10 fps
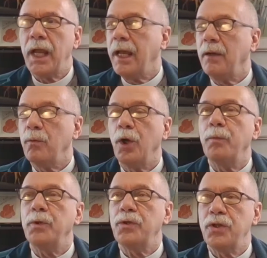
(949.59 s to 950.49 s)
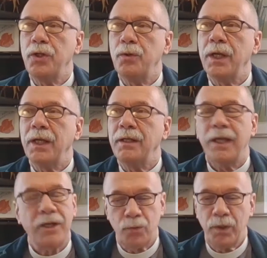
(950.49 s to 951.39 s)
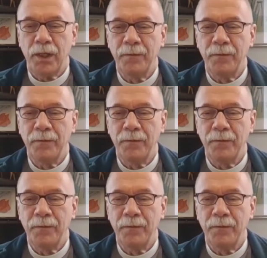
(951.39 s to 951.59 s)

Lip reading: and we hope to see you again next week.